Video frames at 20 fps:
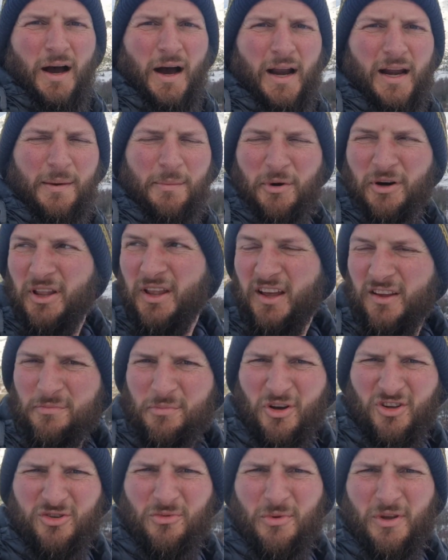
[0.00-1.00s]
Anybody that's
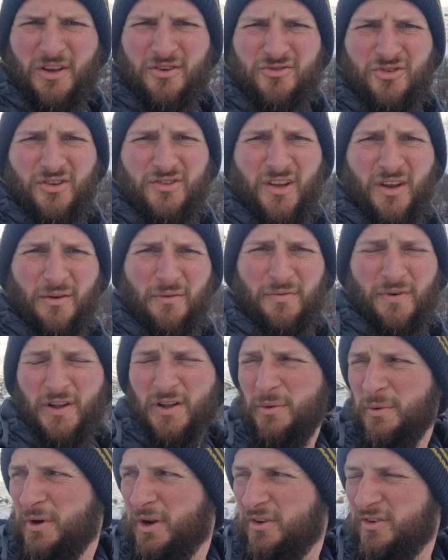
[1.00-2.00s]
possibly interested in
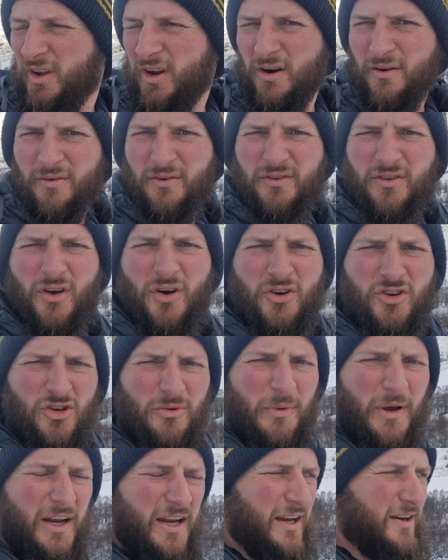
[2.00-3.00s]
following us on our social
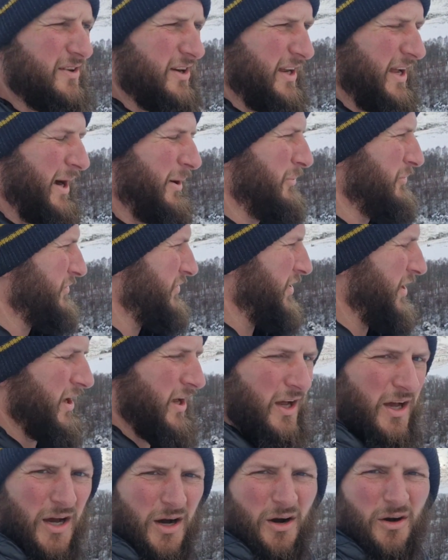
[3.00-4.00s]
media accounts,
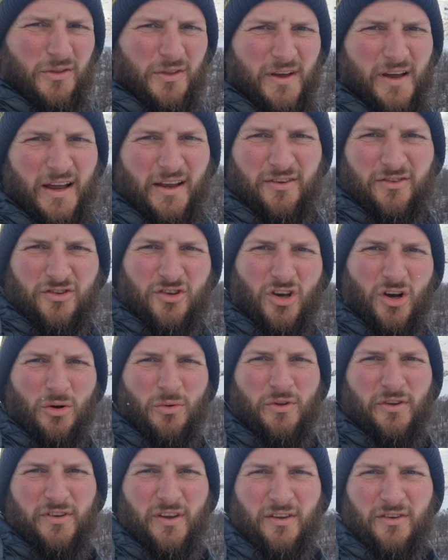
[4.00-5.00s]
there's
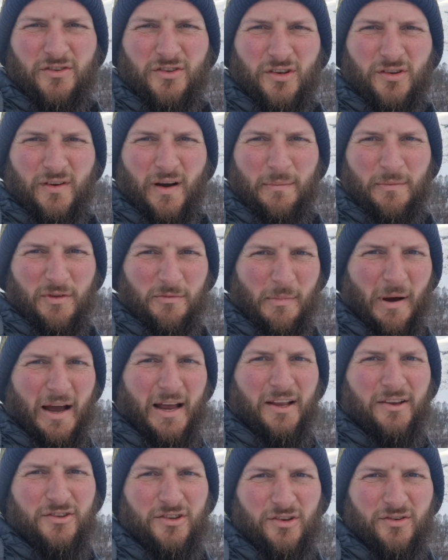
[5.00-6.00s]
two. There's Instagram. There's
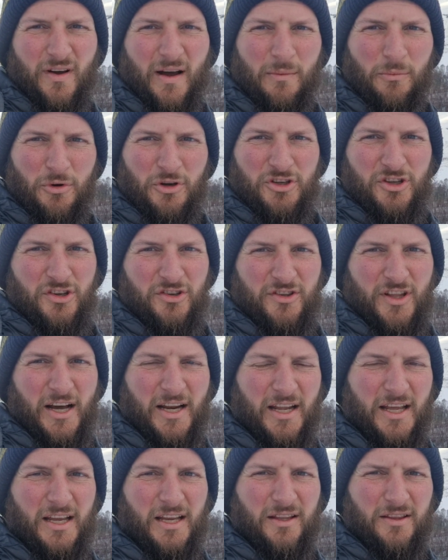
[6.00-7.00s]
my Instagram, which is
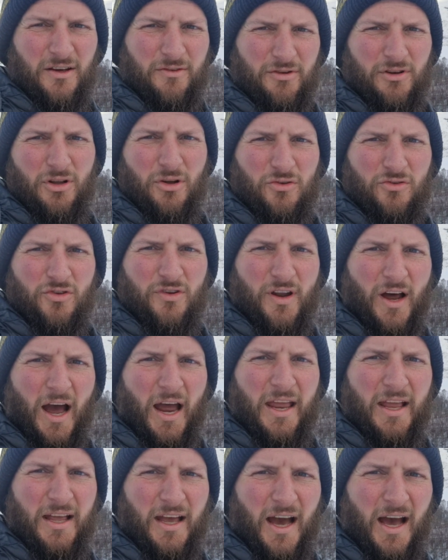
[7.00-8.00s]
Danny the Reluctant
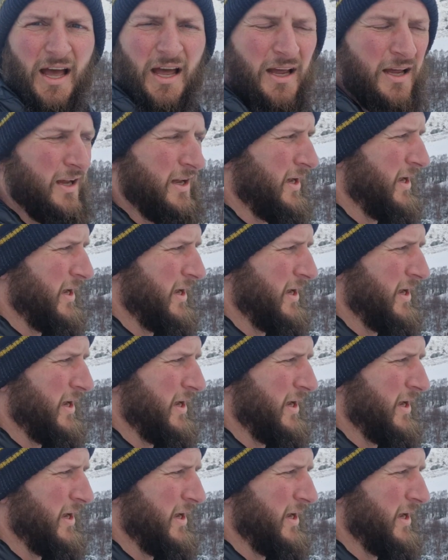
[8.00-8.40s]
Hiker,